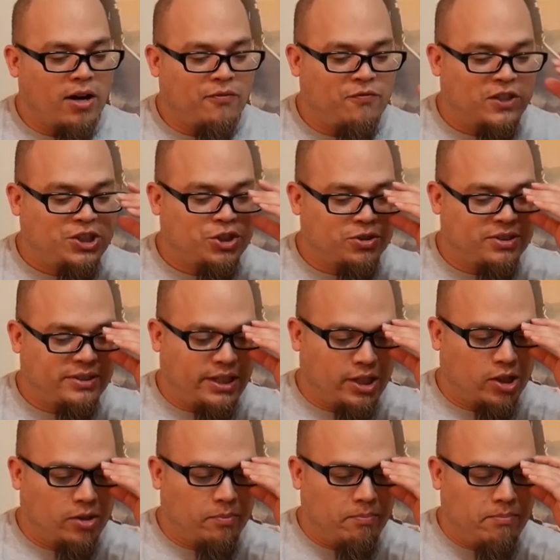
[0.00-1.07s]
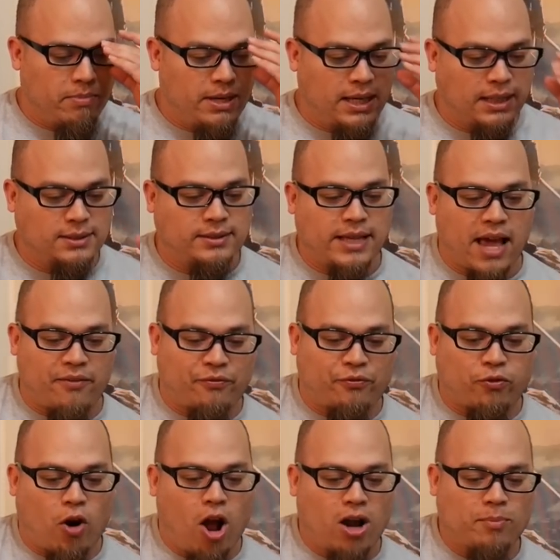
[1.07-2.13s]
unofficial seal means that
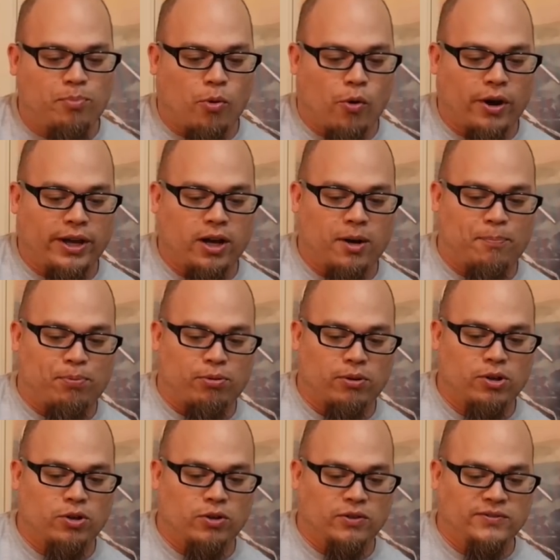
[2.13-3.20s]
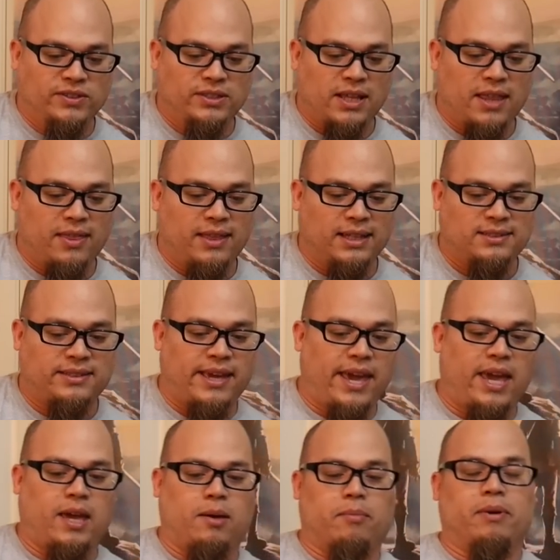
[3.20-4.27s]
Frog Boy approves this
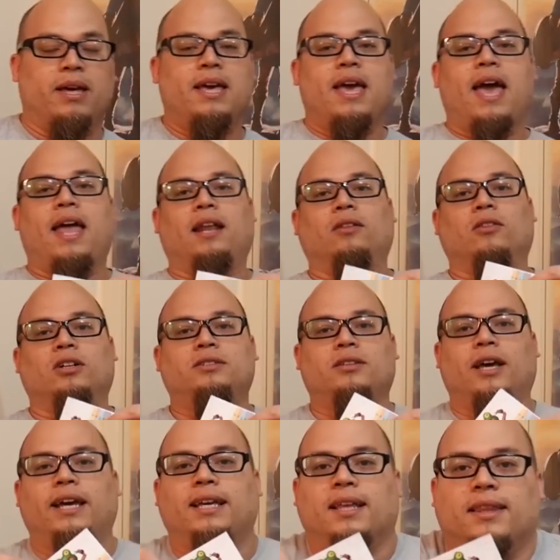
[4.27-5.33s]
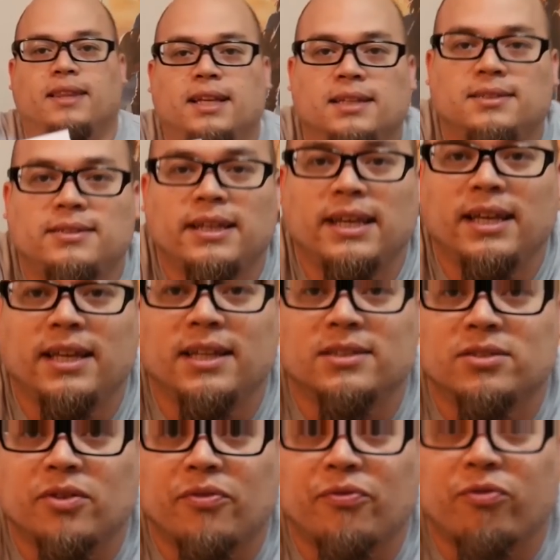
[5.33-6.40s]
game, and it looks like this
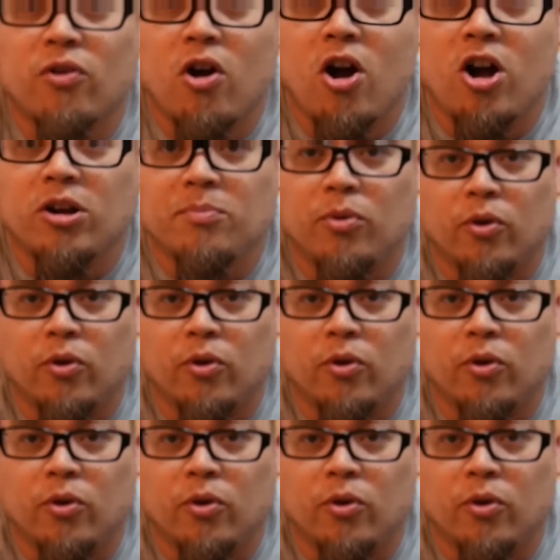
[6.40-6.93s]
is Frog